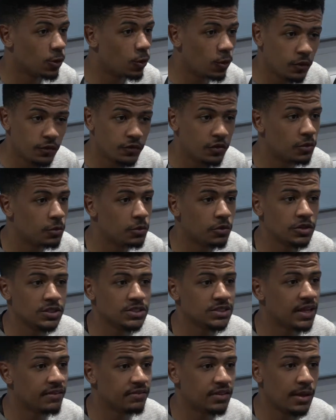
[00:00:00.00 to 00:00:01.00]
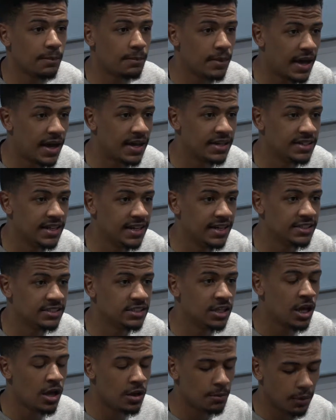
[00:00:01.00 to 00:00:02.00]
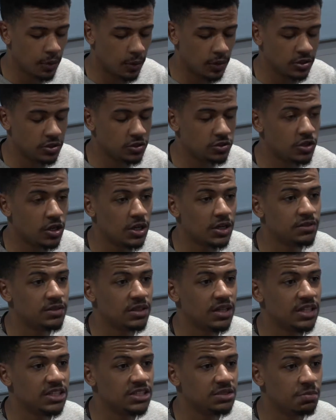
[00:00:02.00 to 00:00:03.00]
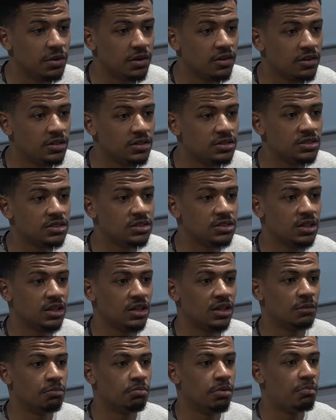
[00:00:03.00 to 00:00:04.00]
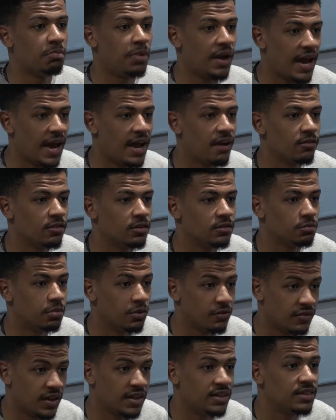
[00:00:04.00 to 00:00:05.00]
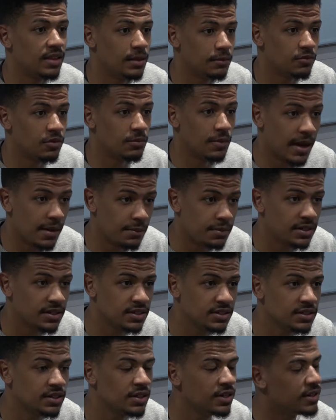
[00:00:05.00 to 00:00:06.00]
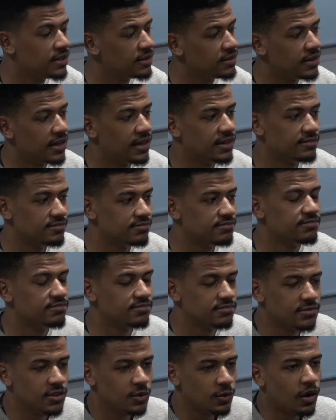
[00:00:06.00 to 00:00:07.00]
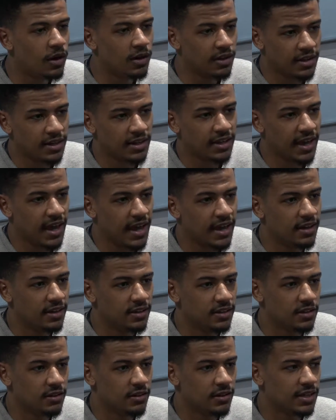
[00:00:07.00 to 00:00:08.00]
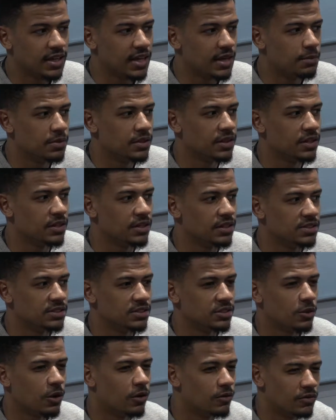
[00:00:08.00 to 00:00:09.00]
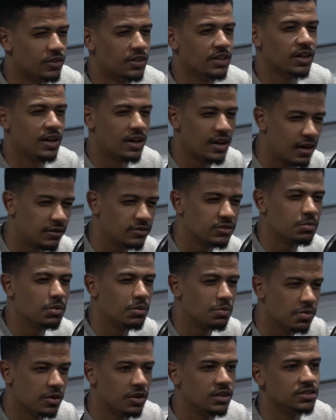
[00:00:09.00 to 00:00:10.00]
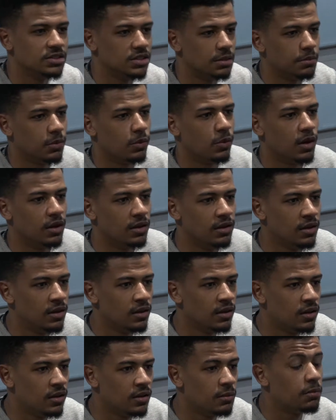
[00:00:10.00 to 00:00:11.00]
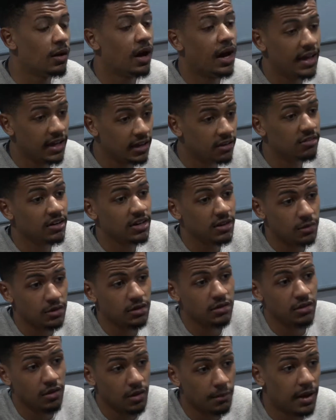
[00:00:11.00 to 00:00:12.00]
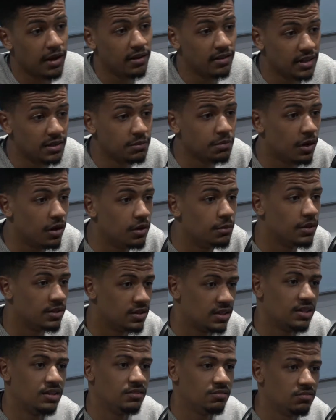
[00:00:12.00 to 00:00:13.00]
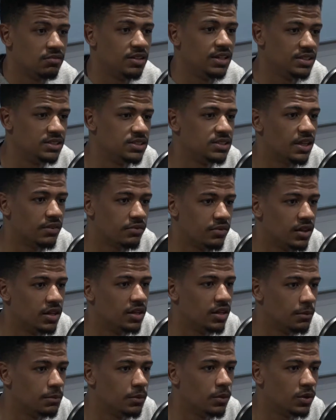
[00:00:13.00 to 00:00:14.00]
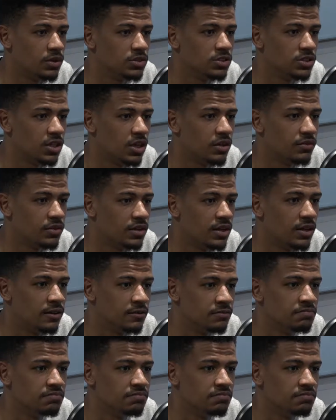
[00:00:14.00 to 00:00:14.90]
All footballers have their bad days. But when you don't have the experience to prepare and prevent them from happening, then you are going to get, a keeper that isn't confident enough to be put as number one. But I agree with you about Nick Pope. I think he's definitely a number one shirt for now.